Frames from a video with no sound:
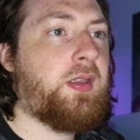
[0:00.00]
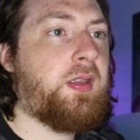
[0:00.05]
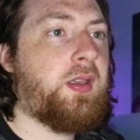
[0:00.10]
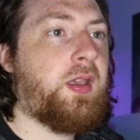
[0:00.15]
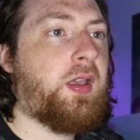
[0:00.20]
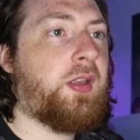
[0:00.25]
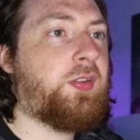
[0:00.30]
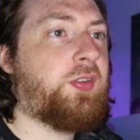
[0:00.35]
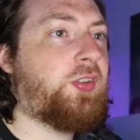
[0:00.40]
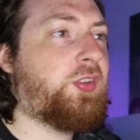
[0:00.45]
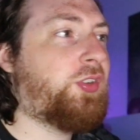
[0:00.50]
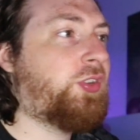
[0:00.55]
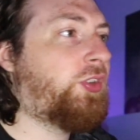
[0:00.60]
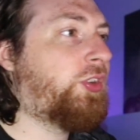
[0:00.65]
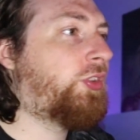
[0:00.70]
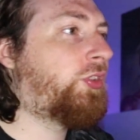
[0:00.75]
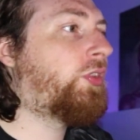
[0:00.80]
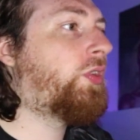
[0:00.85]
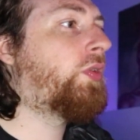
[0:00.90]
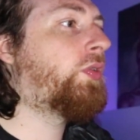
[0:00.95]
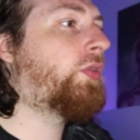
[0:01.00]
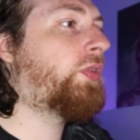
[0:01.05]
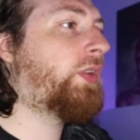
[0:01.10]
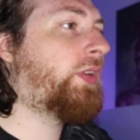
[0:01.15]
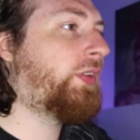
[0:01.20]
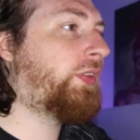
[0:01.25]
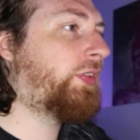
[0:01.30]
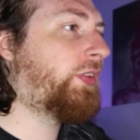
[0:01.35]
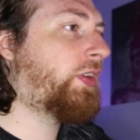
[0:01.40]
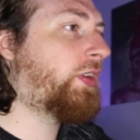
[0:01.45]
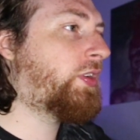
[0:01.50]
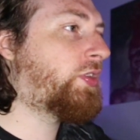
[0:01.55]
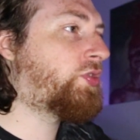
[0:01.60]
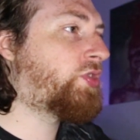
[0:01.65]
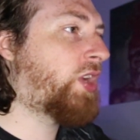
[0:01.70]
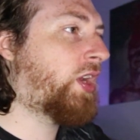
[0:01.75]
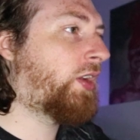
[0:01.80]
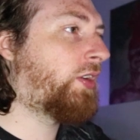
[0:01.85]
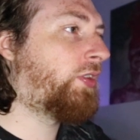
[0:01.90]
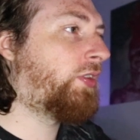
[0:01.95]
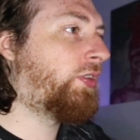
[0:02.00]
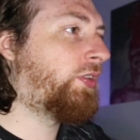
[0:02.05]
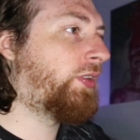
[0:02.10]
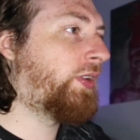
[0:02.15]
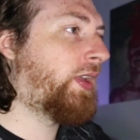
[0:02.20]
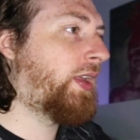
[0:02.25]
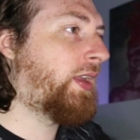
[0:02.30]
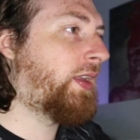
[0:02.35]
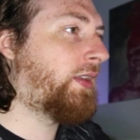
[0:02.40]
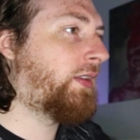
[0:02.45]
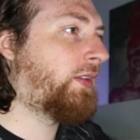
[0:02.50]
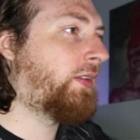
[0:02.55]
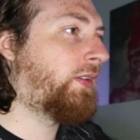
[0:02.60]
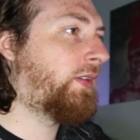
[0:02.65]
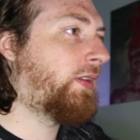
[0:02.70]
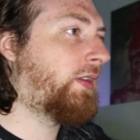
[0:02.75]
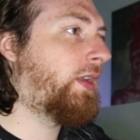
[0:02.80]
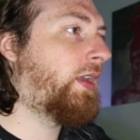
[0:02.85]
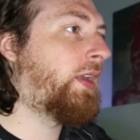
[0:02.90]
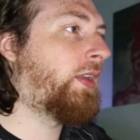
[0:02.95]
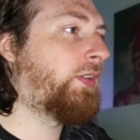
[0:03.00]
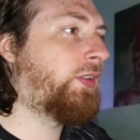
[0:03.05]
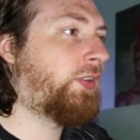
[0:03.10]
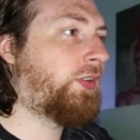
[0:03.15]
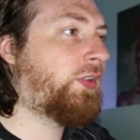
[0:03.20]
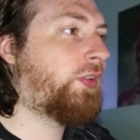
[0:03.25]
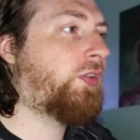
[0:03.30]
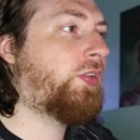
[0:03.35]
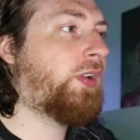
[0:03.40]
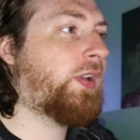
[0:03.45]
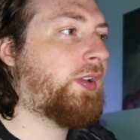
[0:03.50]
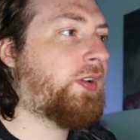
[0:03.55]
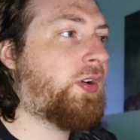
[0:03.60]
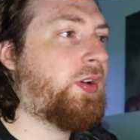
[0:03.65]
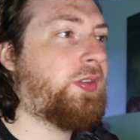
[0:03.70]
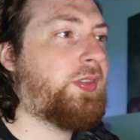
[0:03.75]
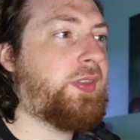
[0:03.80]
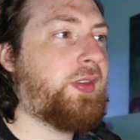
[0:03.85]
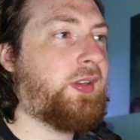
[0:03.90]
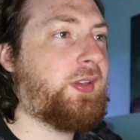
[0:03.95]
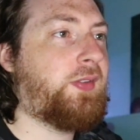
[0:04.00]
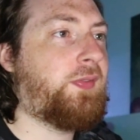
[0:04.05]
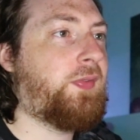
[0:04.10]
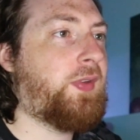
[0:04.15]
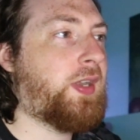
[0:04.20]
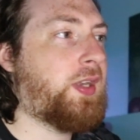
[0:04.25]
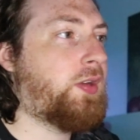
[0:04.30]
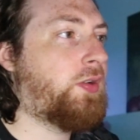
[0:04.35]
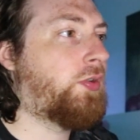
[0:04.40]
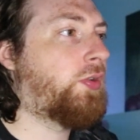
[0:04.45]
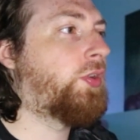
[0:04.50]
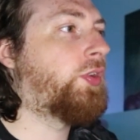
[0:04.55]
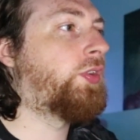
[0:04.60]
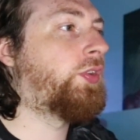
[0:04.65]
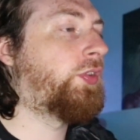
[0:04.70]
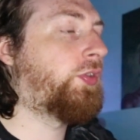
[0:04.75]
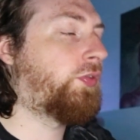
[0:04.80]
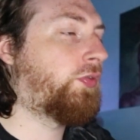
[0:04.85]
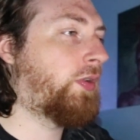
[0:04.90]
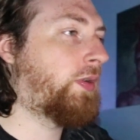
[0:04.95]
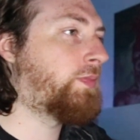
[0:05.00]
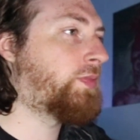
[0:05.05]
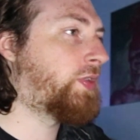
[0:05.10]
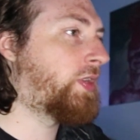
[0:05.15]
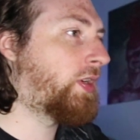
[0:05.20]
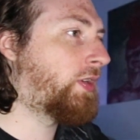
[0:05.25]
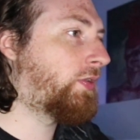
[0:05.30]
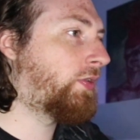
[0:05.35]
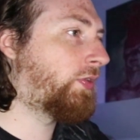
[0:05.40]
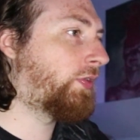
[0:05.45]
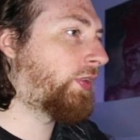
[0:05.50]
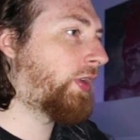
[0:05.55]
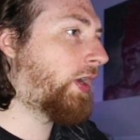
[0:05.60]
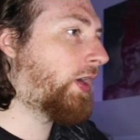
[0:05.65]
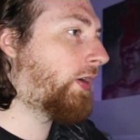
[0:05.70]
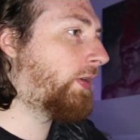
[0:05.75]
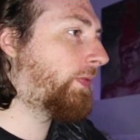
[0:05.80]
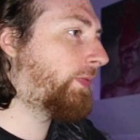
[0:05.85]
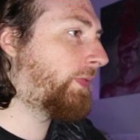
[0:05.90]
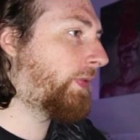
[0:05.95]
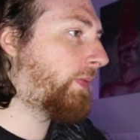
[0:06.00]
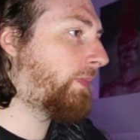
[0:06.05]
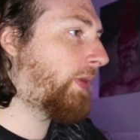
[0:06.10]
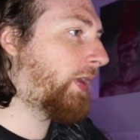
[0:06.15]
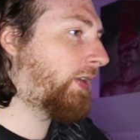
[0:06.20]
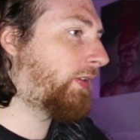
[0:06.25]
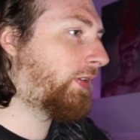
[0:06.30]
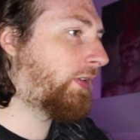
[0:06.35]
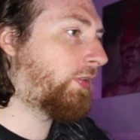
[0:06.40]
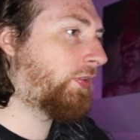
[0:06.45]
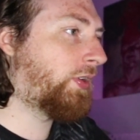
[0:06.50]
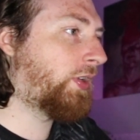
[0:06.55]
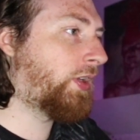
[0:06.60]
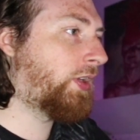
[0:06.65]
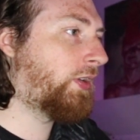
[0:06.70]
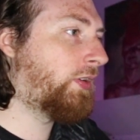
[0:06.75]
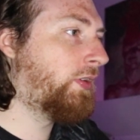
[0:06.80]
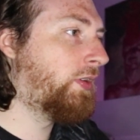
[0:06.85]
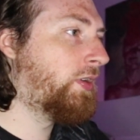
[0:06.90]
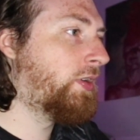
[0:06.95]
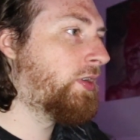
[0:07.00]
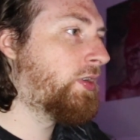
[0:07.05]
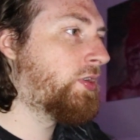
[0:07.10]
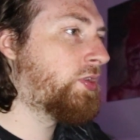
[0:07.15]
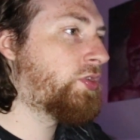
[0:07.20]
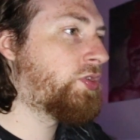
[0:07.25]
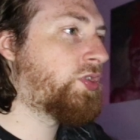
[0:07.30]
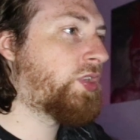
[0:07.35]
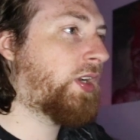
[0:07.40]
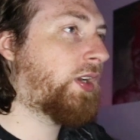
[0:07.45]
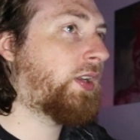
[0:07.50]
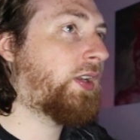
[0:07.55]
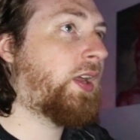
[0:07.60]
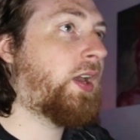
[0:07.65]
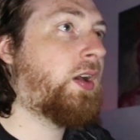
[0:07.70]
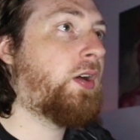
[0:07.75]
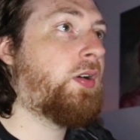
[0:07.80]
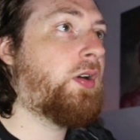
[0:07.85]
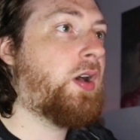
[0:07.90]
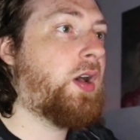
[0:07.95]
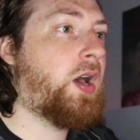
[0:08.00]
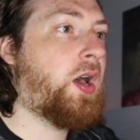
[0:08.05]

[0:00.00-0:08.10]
Just go to his channel and just click on this video, go to the description yourself, and basically check it out.